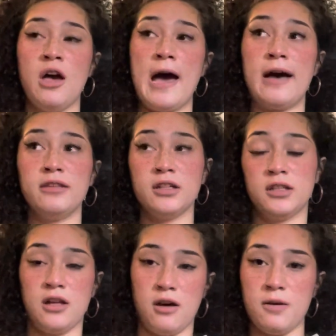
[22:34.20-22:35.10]
at the
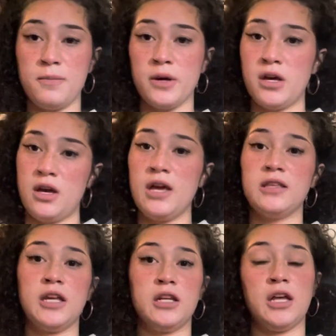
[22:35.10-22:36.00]
club and
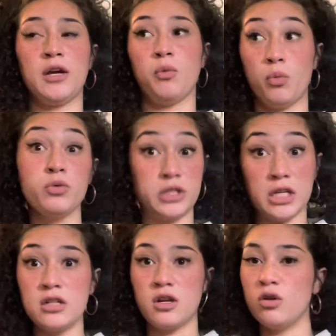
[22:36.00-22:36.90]
then like
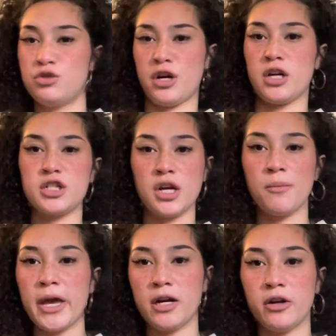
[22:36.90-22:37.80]
did go drink
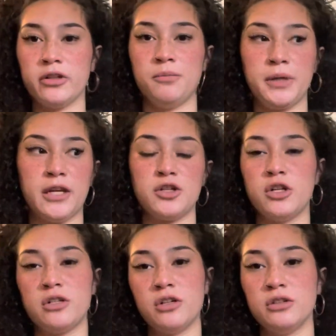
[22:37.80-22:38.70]
champagne on the beach
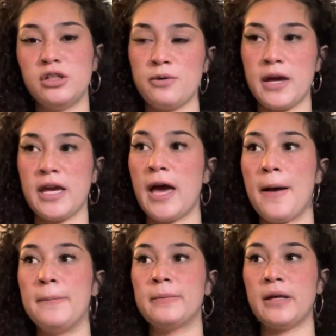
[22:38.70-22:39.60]
until 2
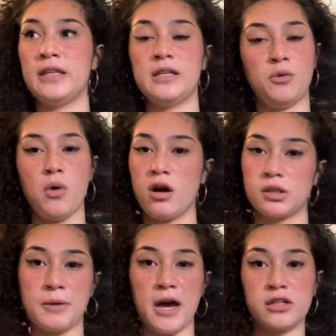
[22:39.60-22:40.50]
a.m. and then
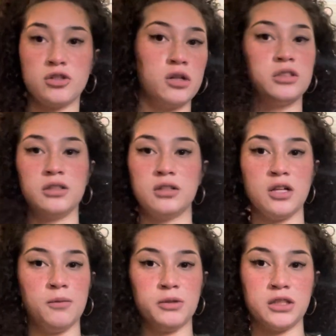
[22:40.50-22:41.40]
walked back drunk to the
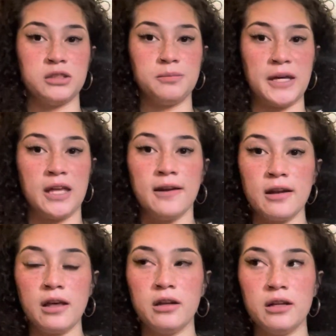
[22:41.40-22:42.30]
club with this
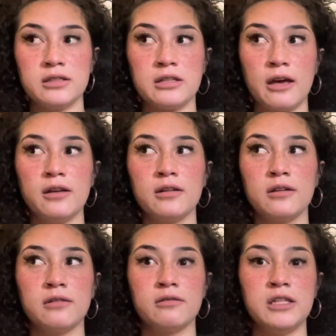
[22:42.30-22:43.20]
man. And it's like,
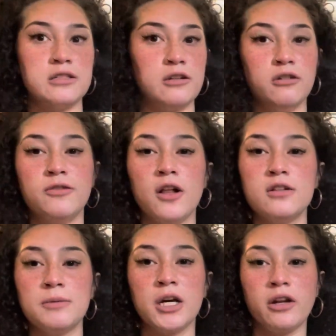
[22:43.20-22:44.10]
he still
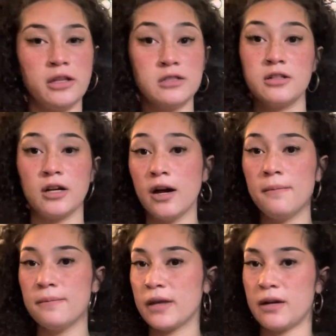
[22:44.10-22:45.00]
follows me on
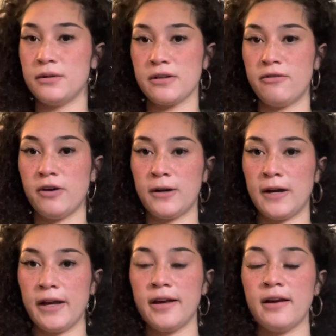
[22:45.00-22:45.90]
Instagram, and it was a fun
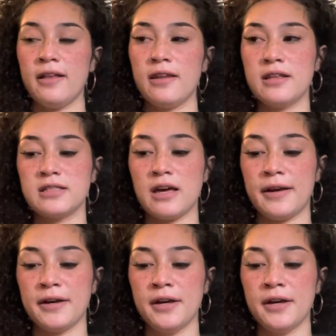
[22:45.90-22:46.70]
night. And it's like,